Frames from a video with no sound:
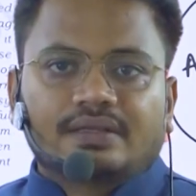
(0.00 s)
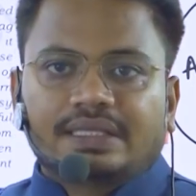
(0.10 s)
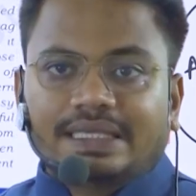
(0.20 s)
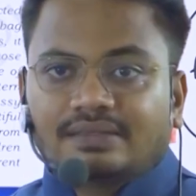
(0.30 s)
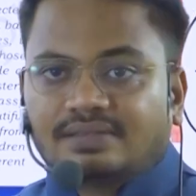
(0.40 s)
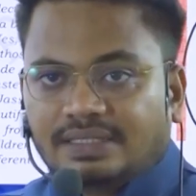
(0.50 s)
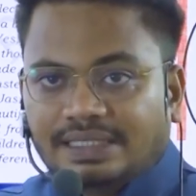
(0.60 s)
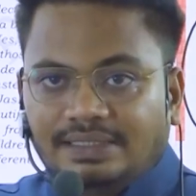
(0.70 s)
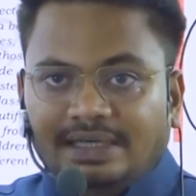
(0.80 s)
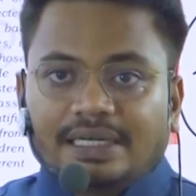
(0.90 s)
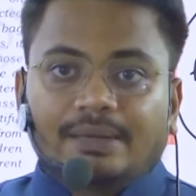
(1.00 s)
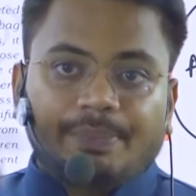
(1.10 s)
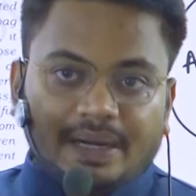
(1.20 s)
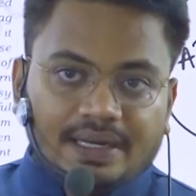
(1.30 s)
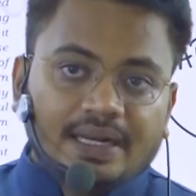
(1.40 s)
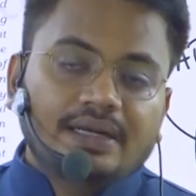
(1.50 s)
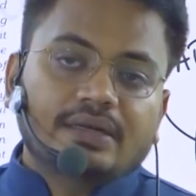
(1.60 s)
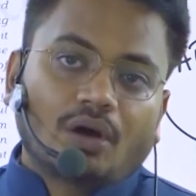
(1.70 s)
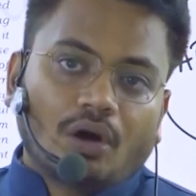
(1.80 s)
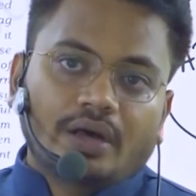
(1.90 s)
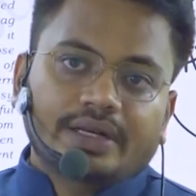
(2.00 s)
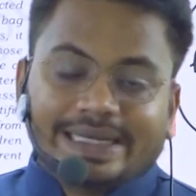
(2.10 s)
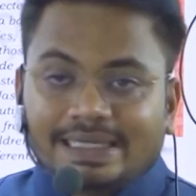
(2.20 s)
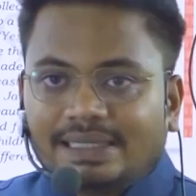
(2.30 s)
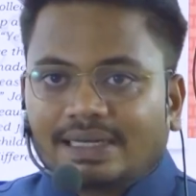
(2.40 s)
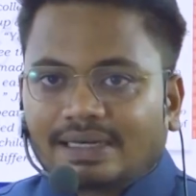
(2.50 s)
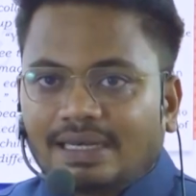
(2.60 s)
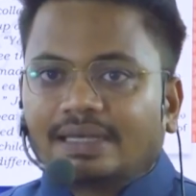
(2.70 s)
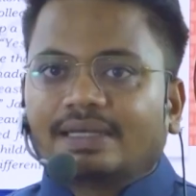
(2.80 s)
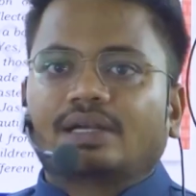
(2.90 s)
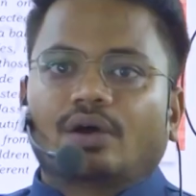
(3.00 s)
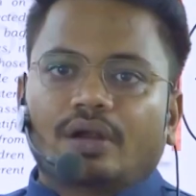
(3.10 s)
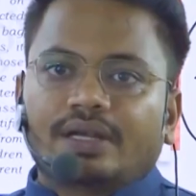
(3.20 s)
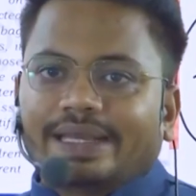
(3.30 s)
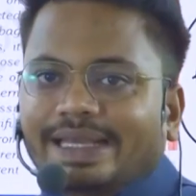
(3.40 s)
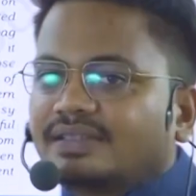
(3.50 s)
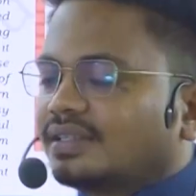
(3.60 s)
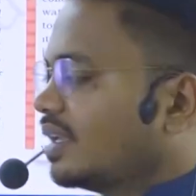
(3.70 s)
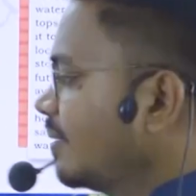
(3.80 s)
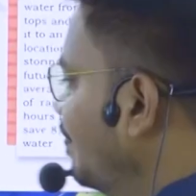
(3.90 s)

is interdependent or interrelated on each other.